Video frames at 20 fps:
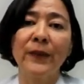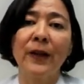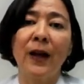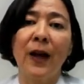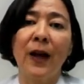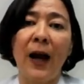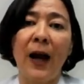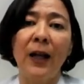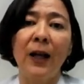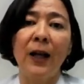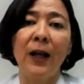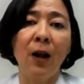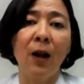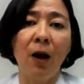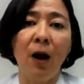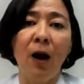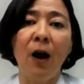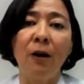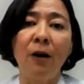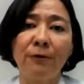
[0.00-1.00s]
I
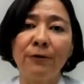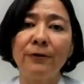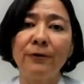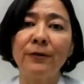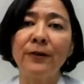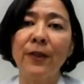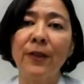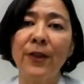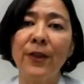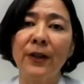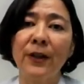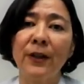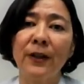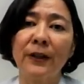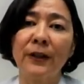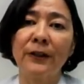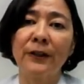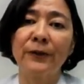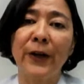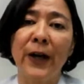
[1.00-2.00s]
love the
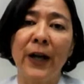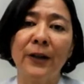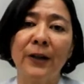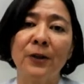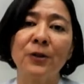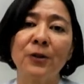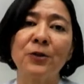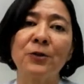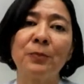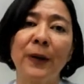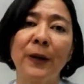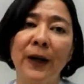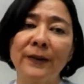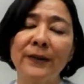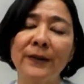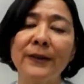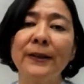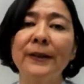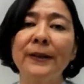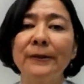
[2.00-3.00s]
granules,
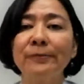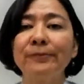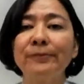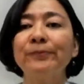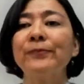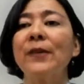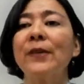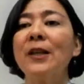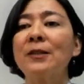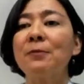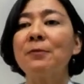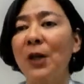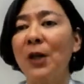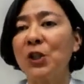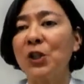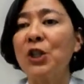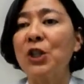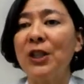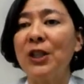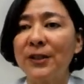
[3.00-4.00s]
but it's
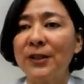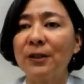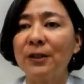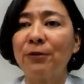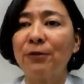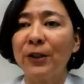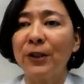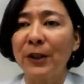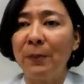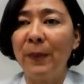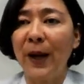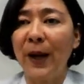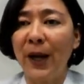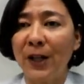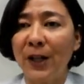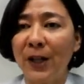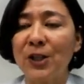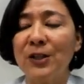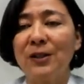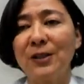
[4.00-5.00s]
much easier for the
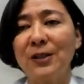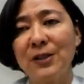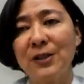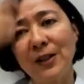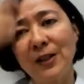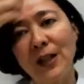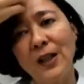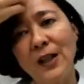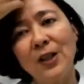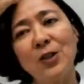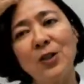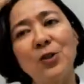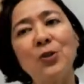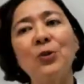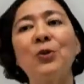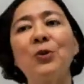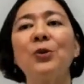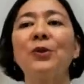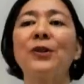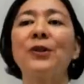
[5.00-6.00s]
patients to
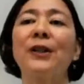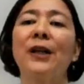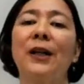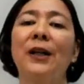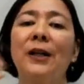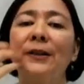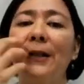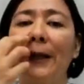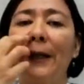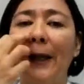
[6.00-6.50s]
do the